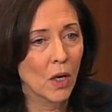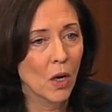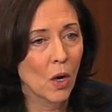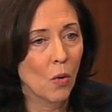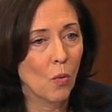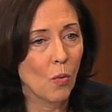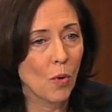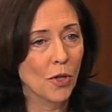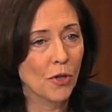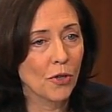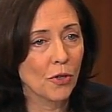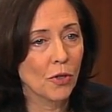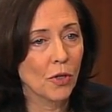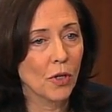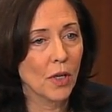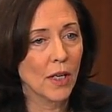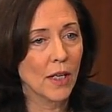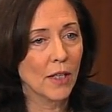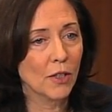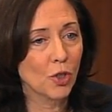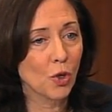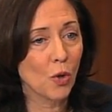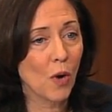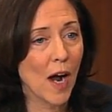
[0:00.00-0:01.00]
with
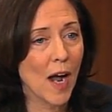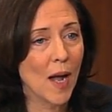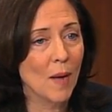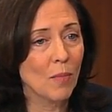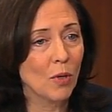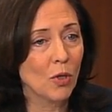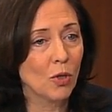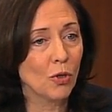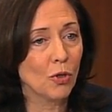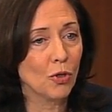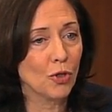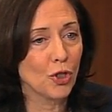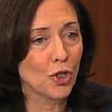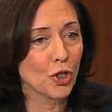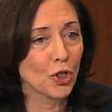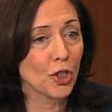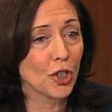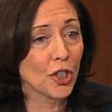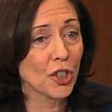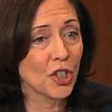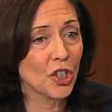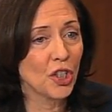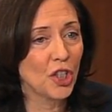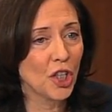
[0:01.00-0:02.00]
tribal
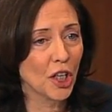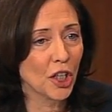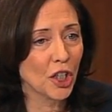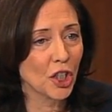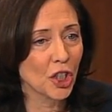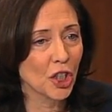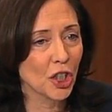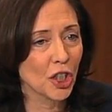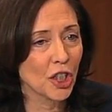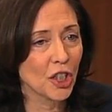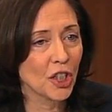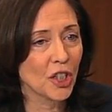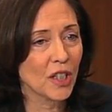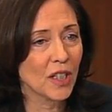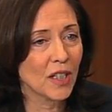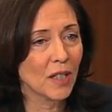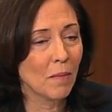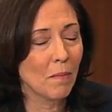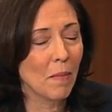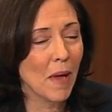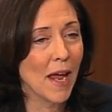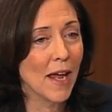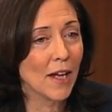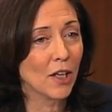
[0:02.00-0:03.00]
jurisdictions to
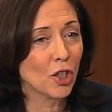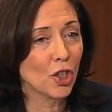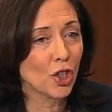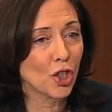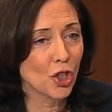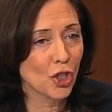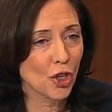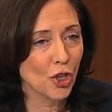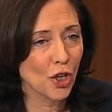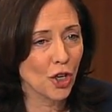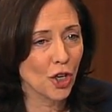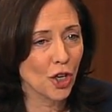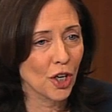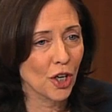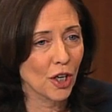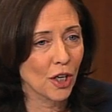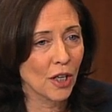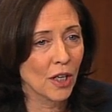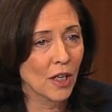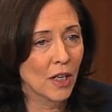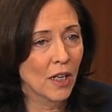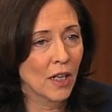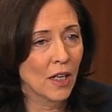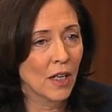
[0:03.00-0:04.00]
make
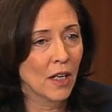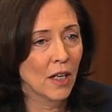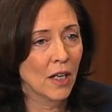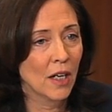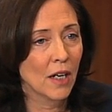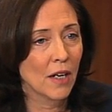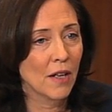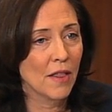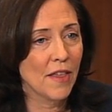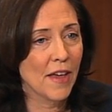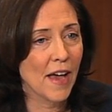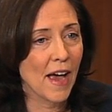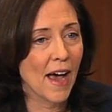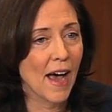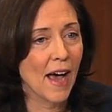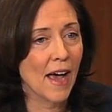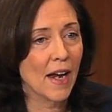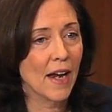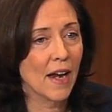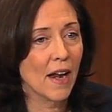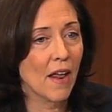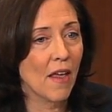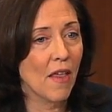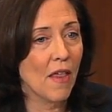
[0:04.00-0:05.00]
sure that
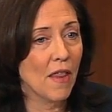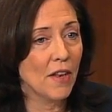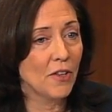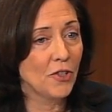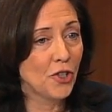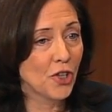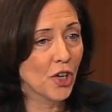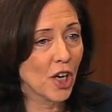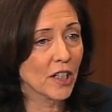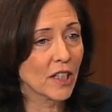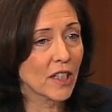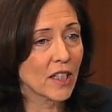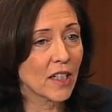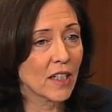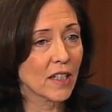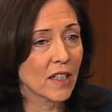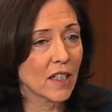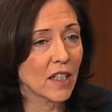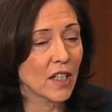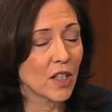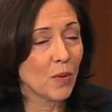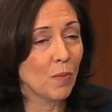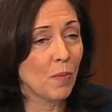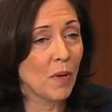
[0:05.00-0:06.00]
justice
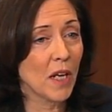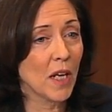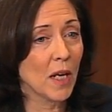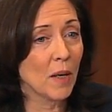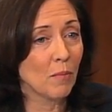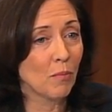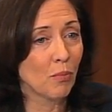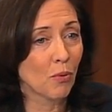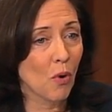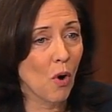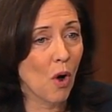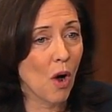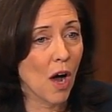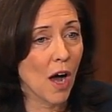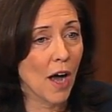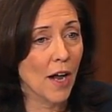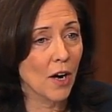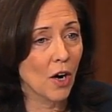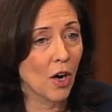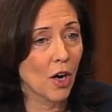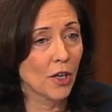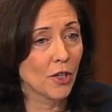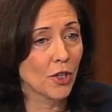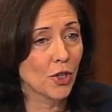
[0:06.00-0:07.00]
is being brought
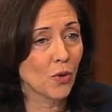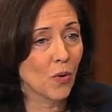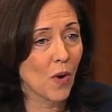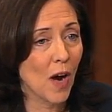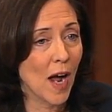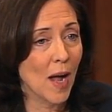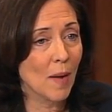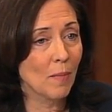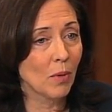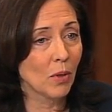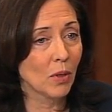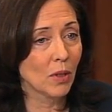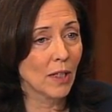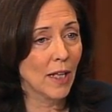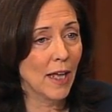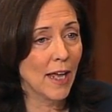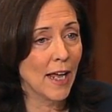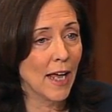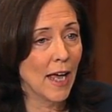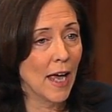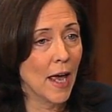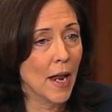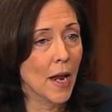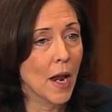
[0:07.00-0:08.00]
on tribal
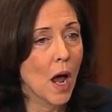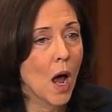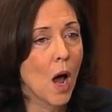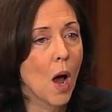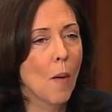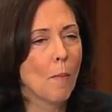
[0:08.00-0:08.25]
land,